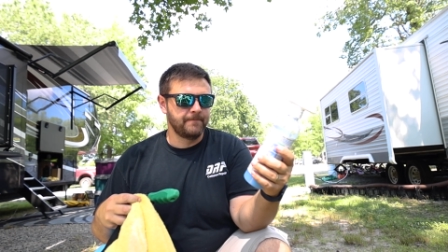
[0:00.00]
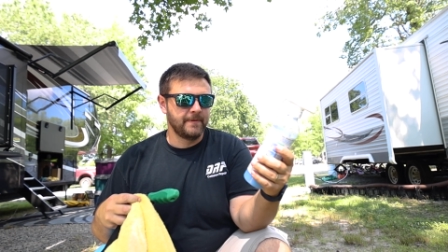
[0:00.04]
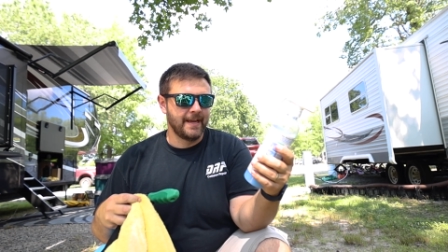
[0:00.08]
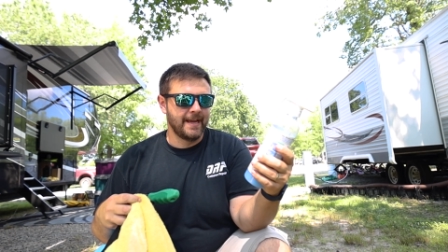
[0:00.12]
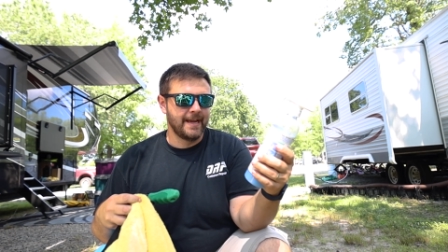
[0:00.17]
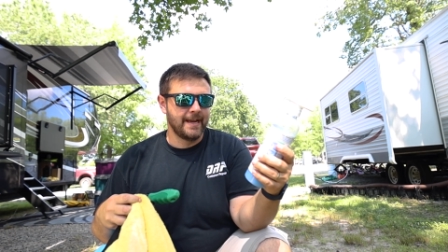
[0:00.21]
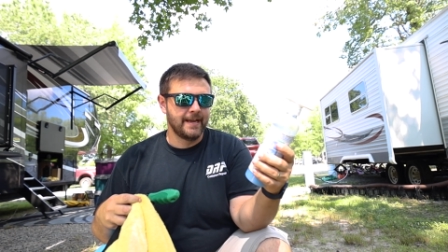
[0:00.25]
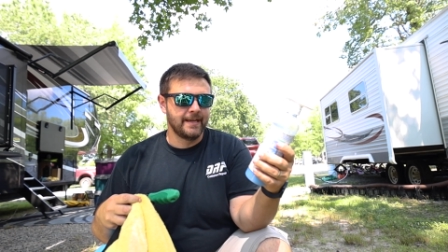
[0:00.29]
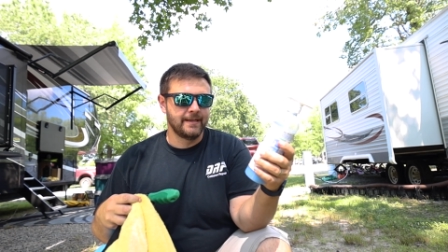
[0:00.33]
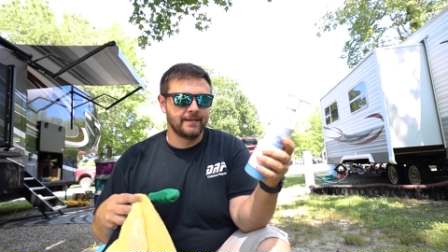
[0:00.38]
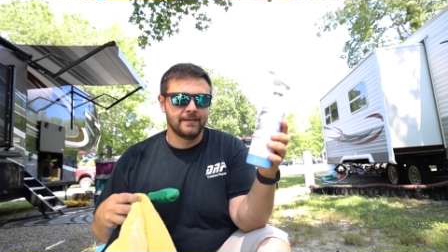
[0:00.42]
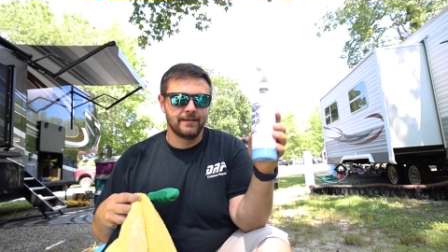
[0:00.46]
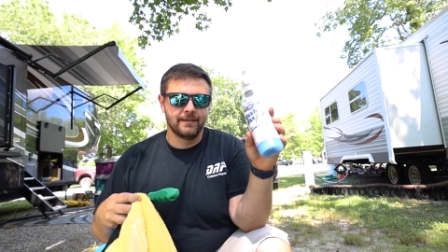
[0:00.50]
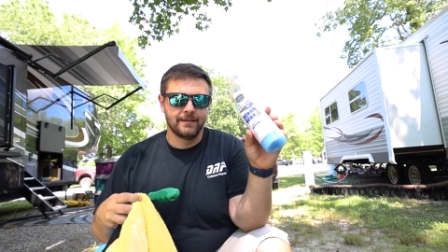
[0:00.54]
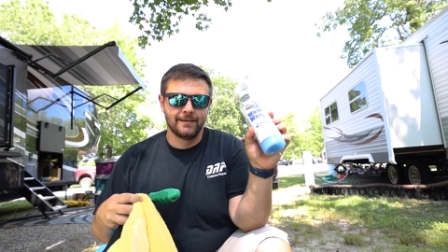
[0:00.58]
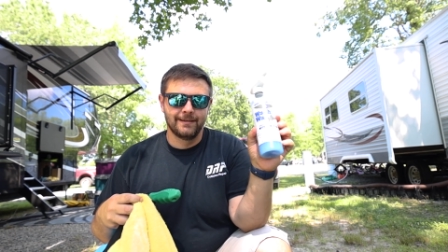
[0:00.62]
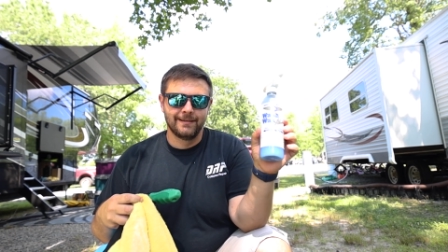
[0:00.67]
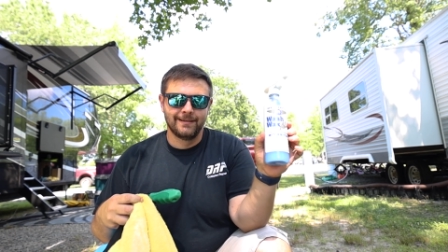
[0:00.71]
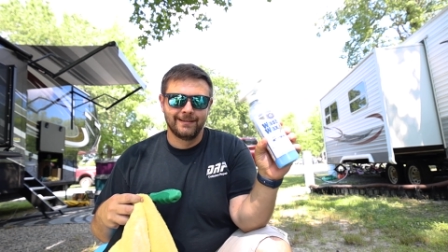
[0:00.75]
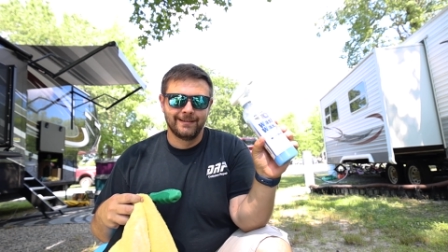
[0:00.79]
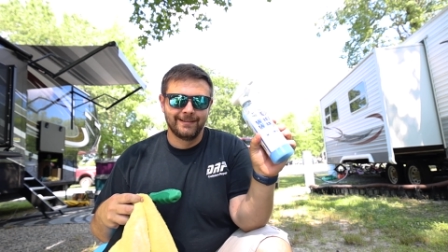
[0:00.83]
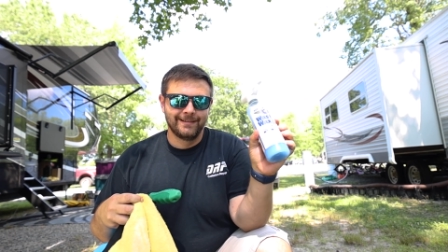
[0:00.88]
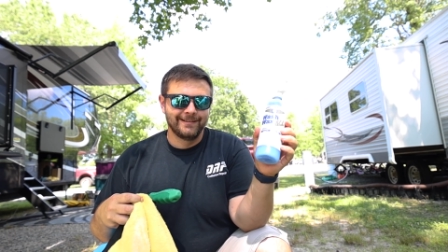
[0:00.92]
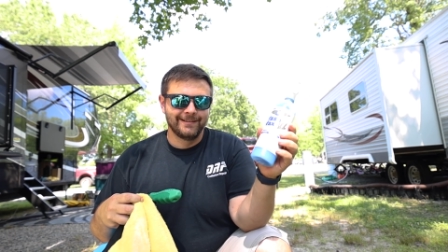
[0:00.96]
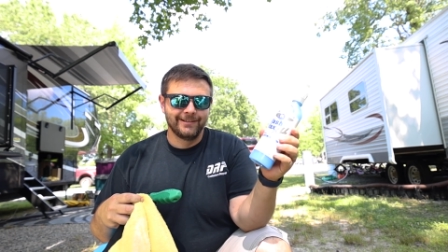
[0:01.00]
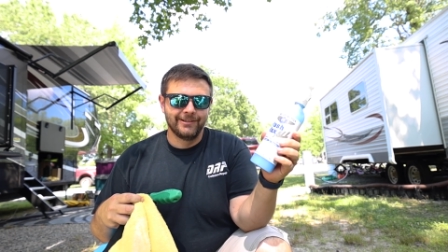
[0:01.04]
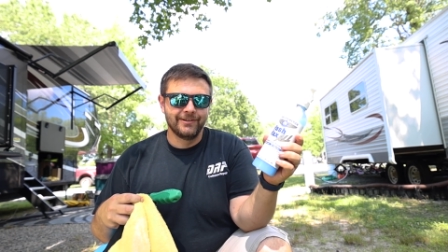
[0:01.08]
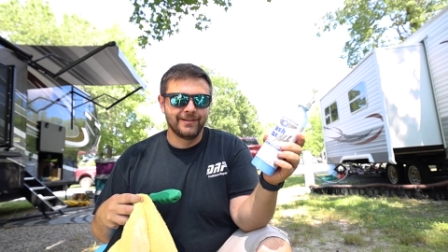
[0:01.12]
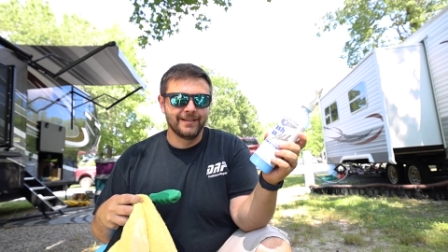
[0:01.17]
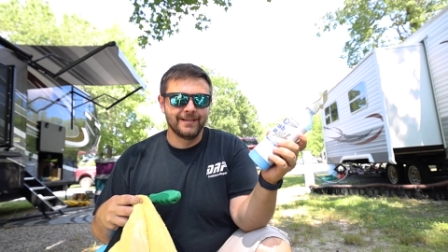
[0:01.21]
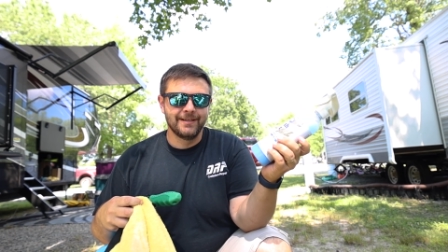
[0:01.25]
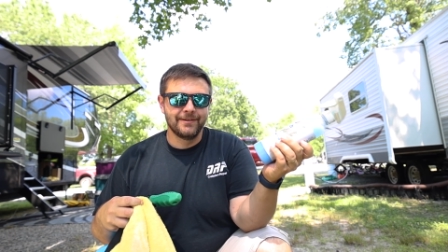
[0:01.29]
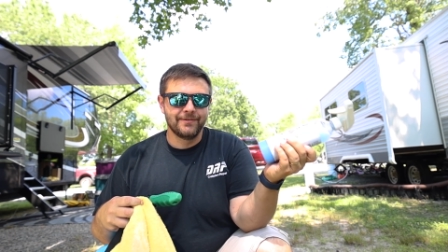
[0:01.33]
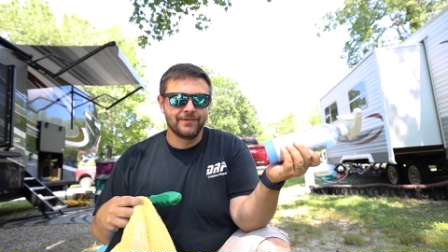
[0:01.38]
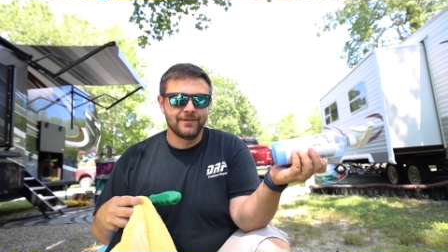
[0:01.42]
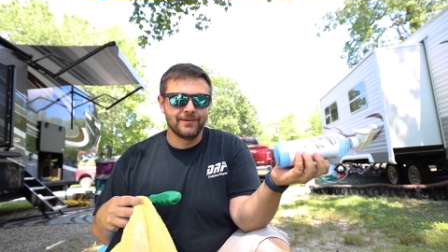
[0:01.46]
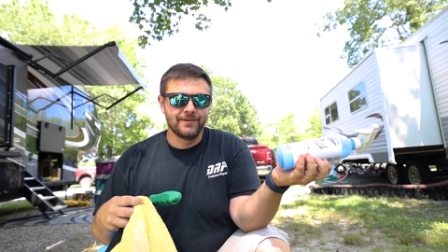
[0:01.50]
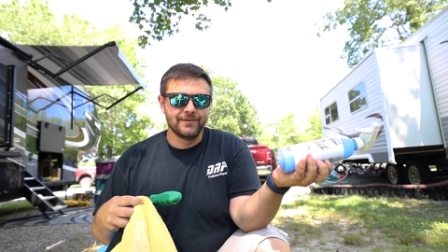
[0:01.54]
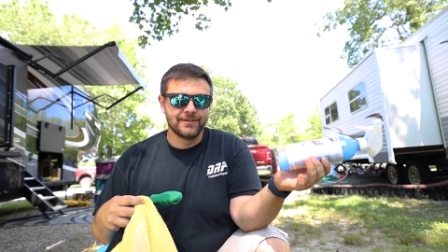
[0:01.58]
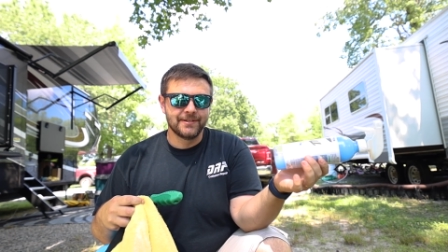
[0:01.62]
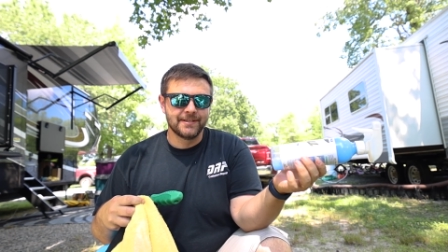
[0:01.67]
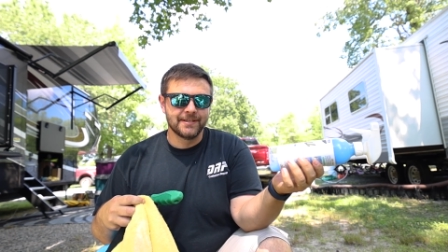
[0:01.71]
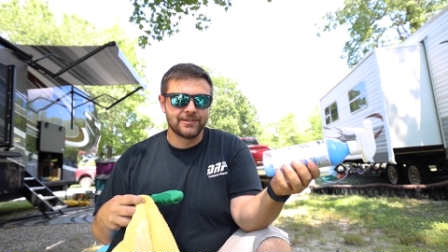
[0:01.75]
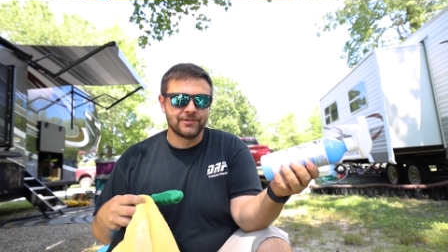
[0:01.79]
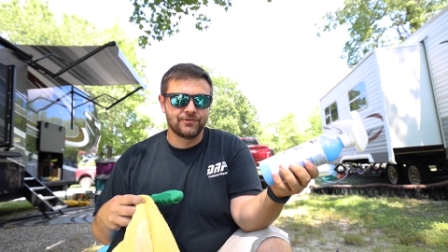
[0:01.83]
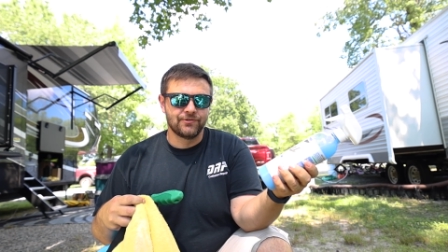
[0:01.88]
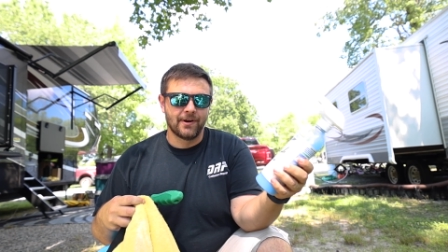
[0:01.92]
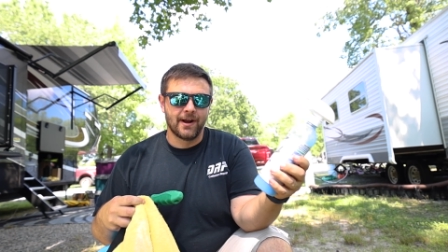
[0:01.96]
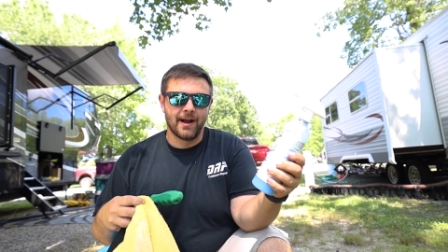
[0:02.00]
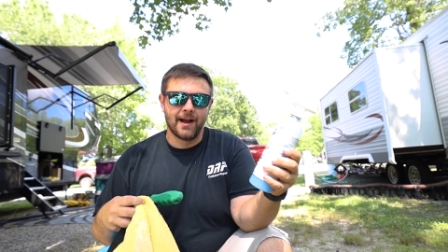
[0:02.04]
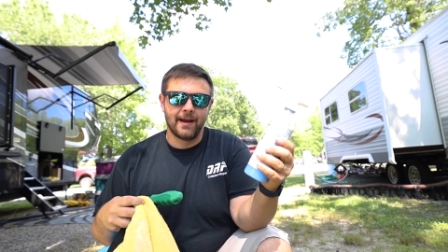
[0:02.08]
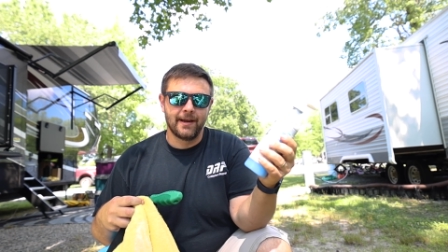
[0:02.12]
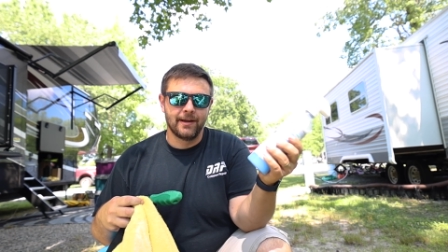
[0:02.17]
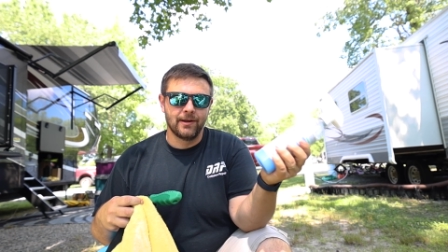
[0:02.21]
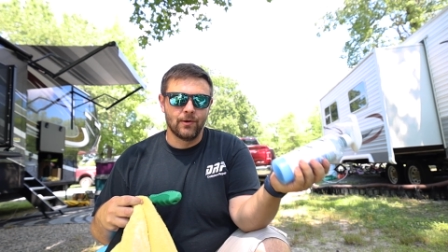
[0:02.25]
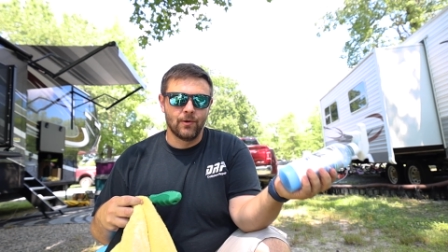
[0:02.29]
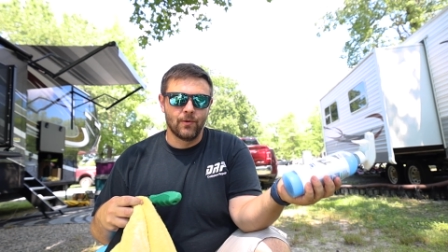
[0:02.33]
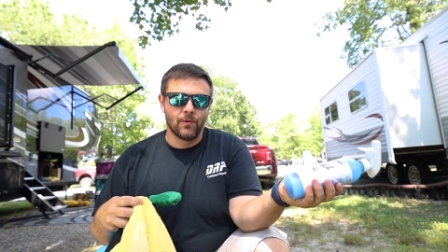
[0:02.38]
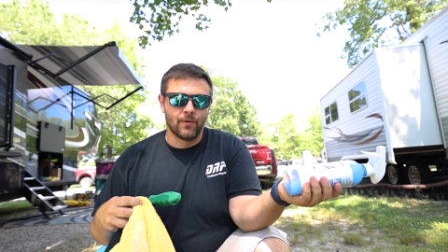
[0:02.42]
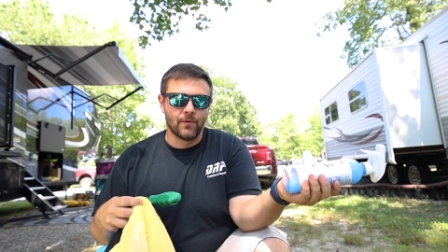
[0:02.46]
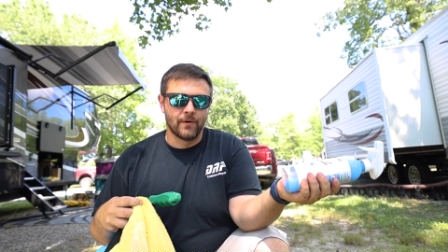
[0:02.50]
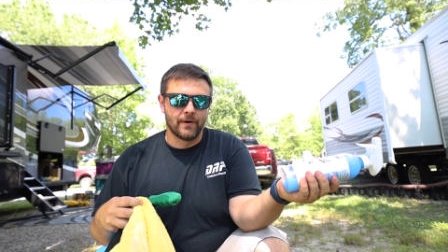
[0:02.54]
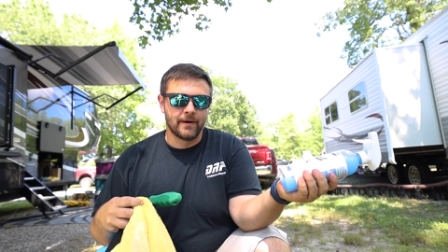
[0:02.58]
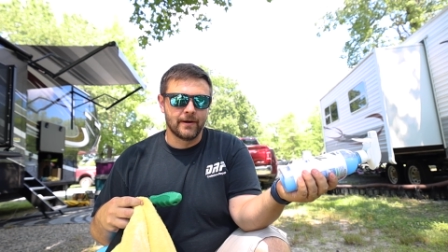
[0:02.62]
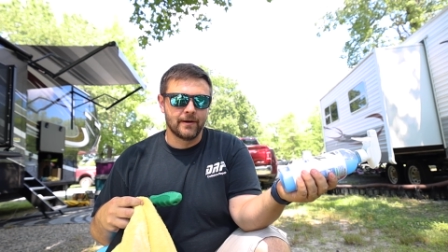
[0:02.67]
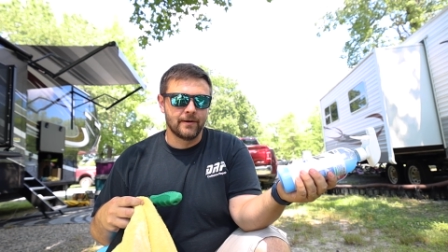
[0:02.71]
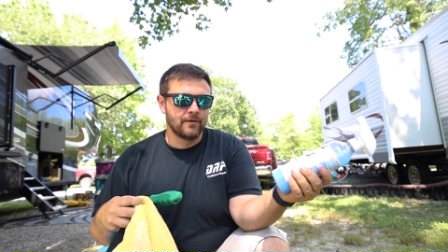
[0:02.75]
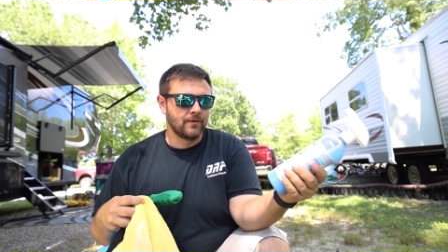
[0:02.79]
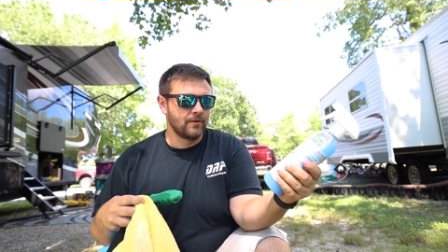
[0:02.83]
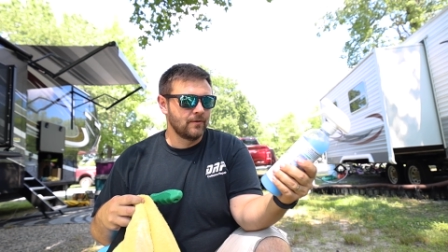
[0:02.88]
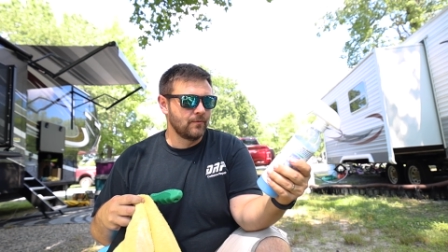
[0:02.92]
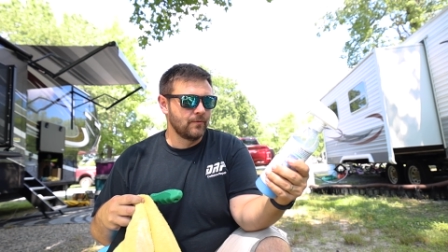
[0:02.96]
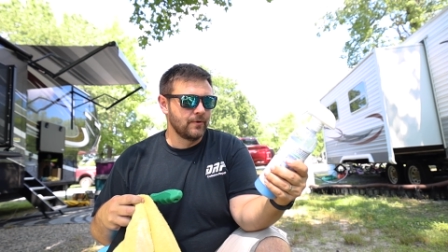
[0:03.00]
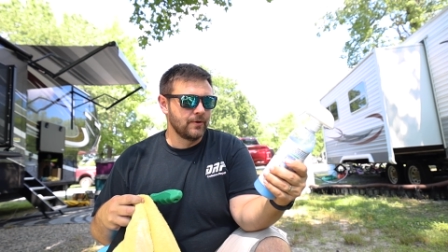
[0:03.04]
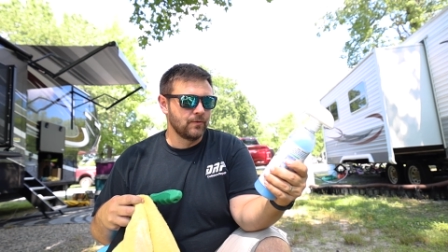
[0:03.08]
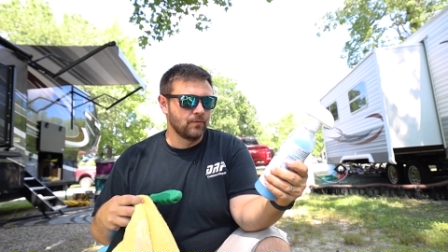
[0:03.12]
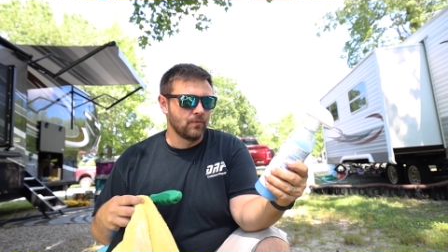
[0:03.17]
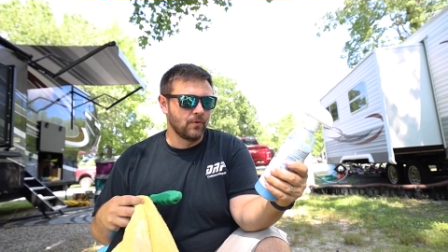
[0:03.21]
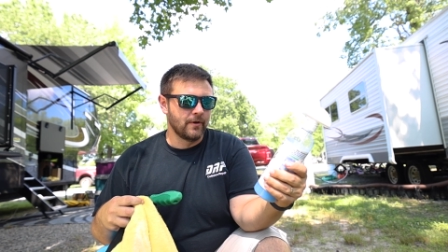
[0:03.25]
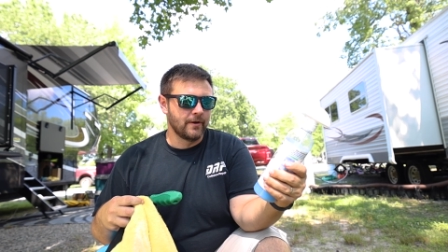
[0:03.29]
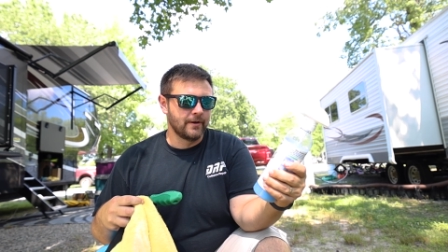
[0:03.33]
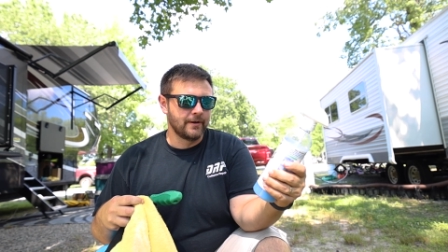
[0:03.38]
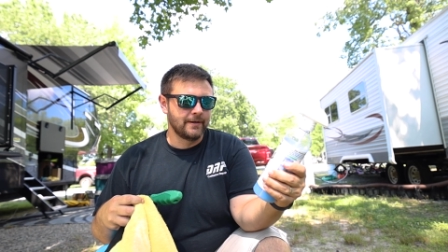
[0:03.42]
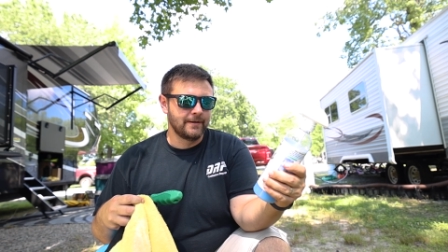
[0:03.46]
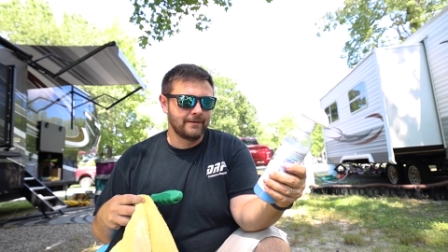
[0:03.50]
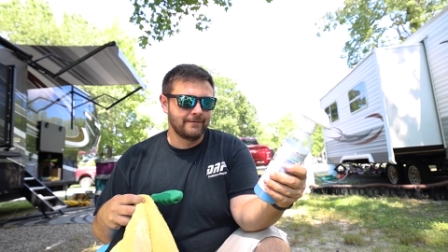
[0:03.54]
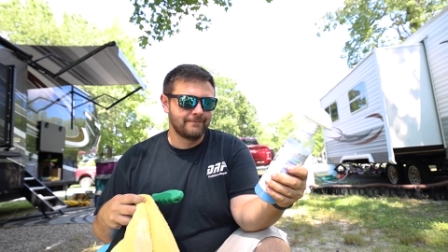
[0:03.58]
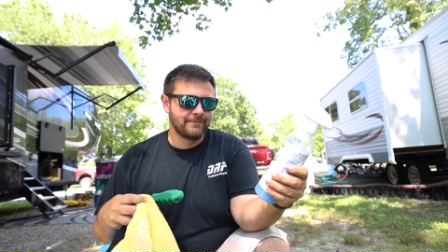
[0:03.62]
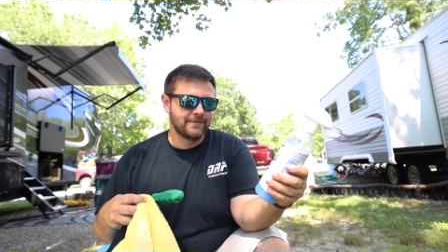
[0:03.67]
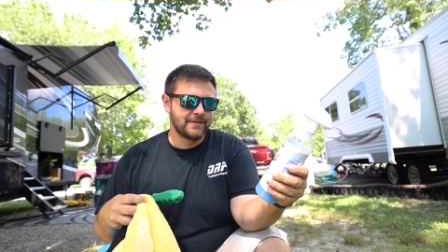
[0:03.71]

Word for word: And you can either use this dry or with water.